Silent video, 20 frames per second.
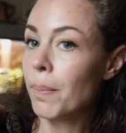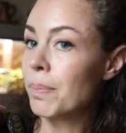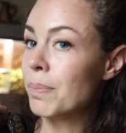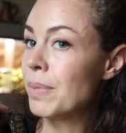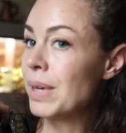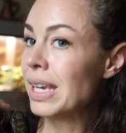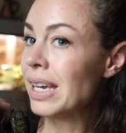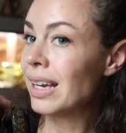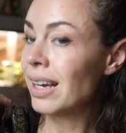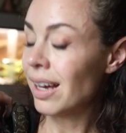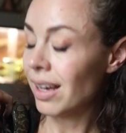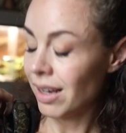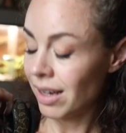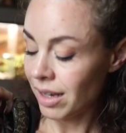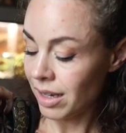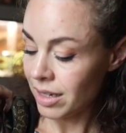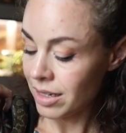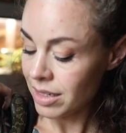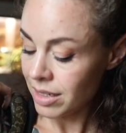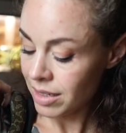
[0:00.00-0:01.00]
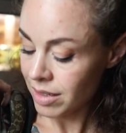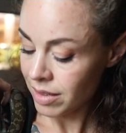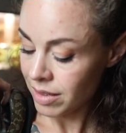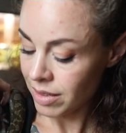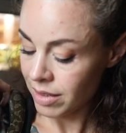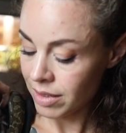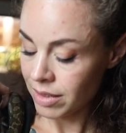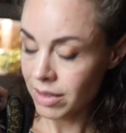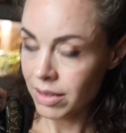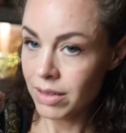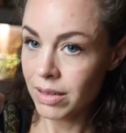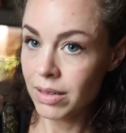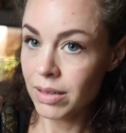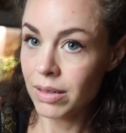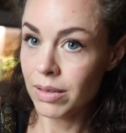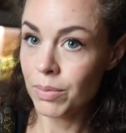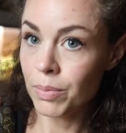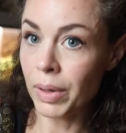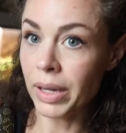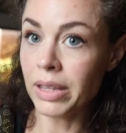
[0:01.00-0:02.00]
Because
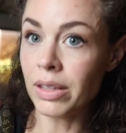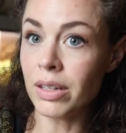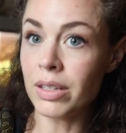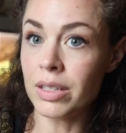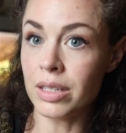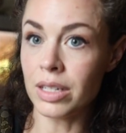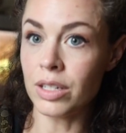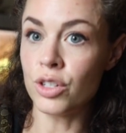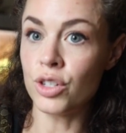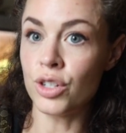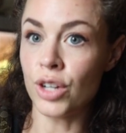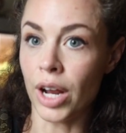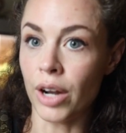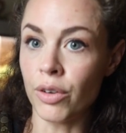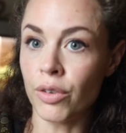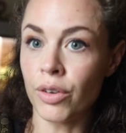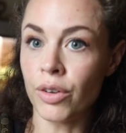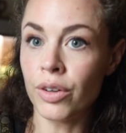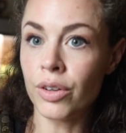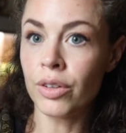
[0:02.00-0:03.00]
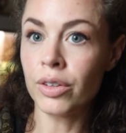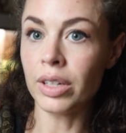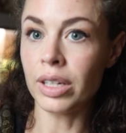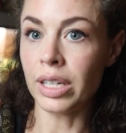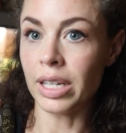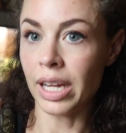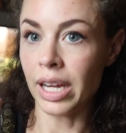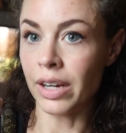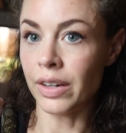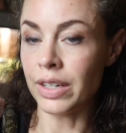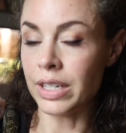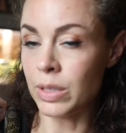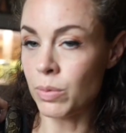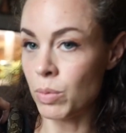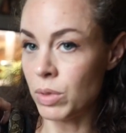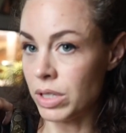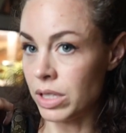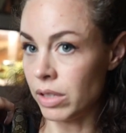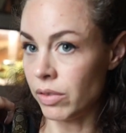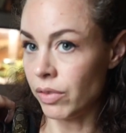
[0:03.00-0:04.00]
pythons in general, and Aries
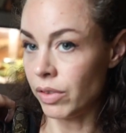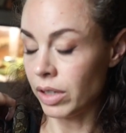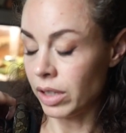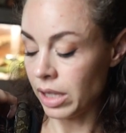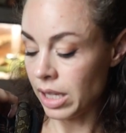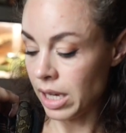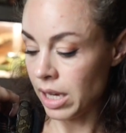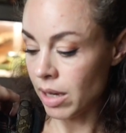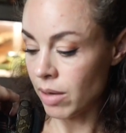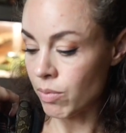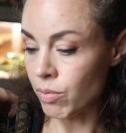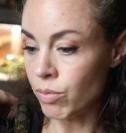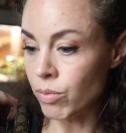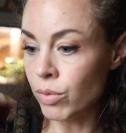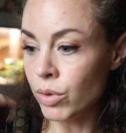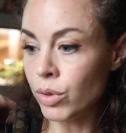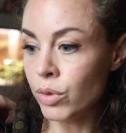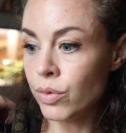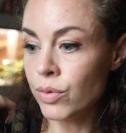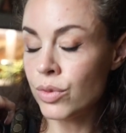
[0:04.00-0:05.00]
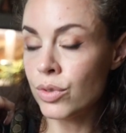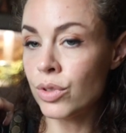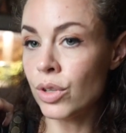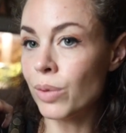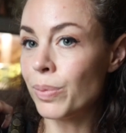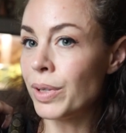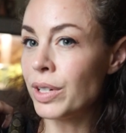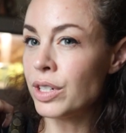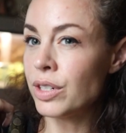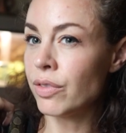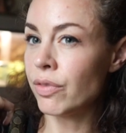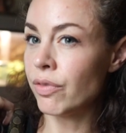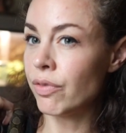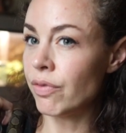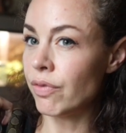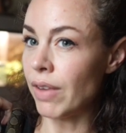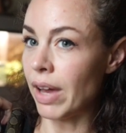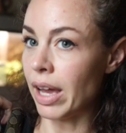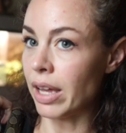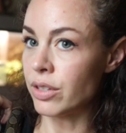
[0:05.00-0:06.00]
specifically, move so much
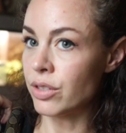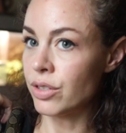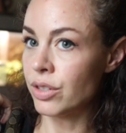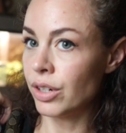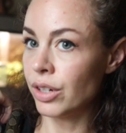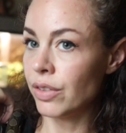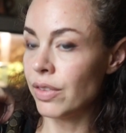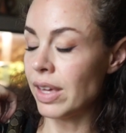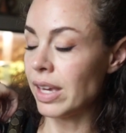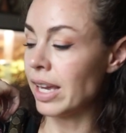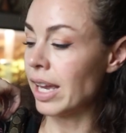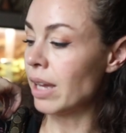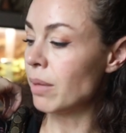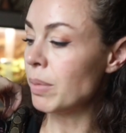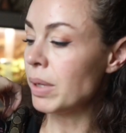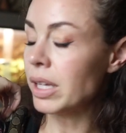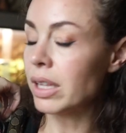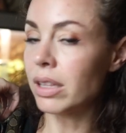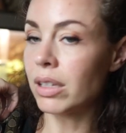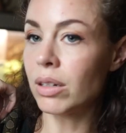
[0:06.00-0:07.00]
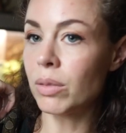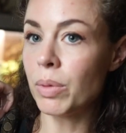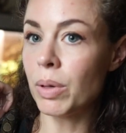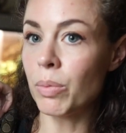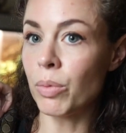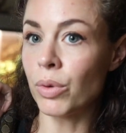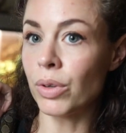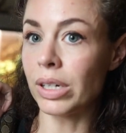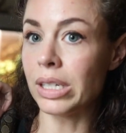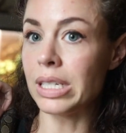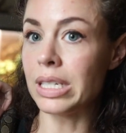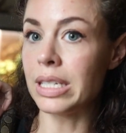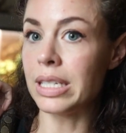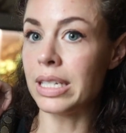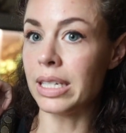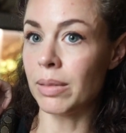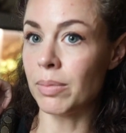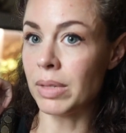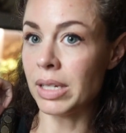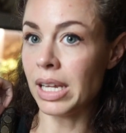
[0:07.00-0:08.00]
faster, they can be a little bit more
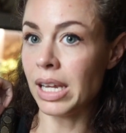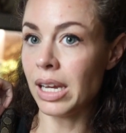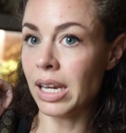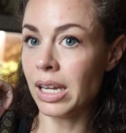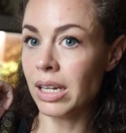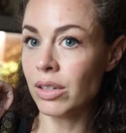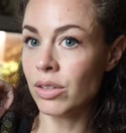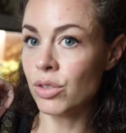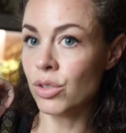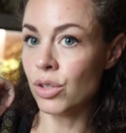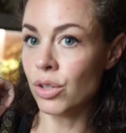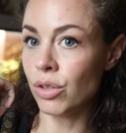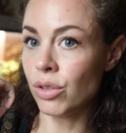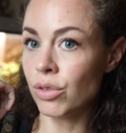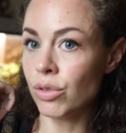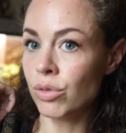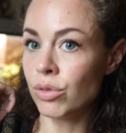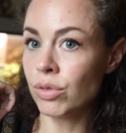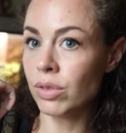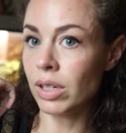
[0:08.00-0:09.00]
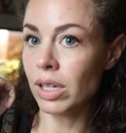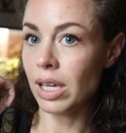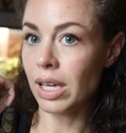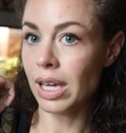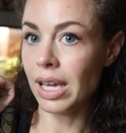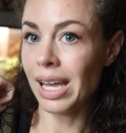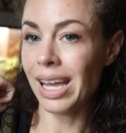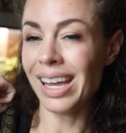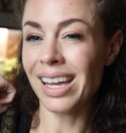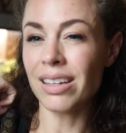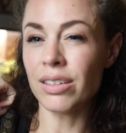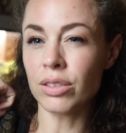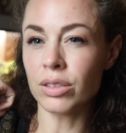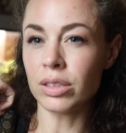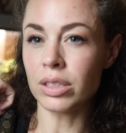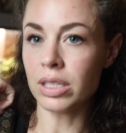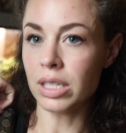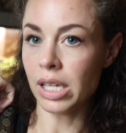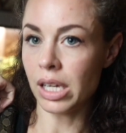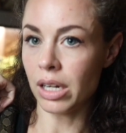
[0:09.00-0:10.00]
intimidating to handle
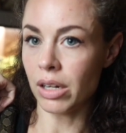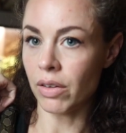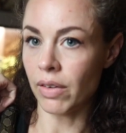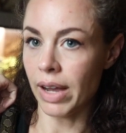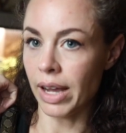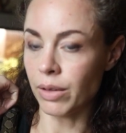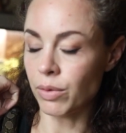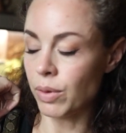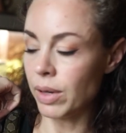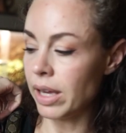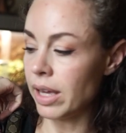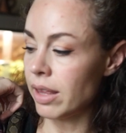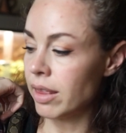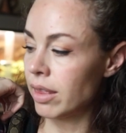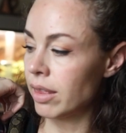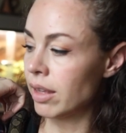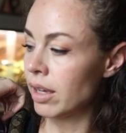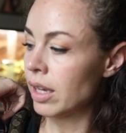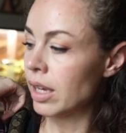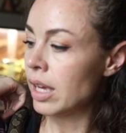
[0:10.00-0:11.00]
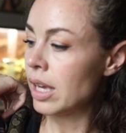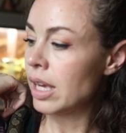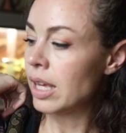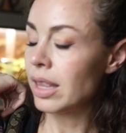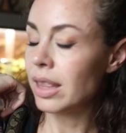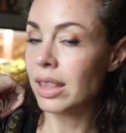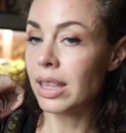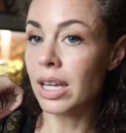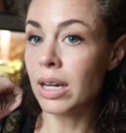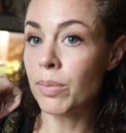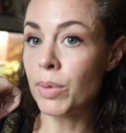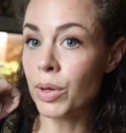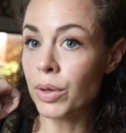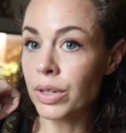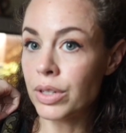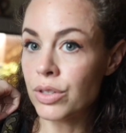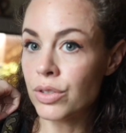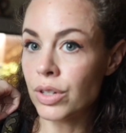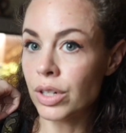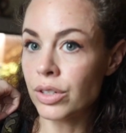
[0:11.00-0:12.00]
and to interact with than a boa
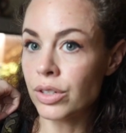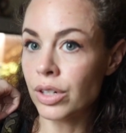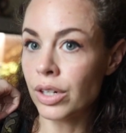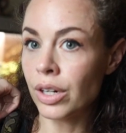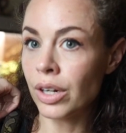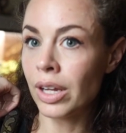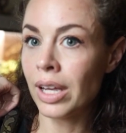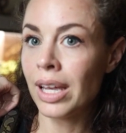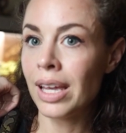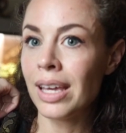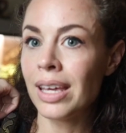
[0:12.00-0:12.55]
constrictor.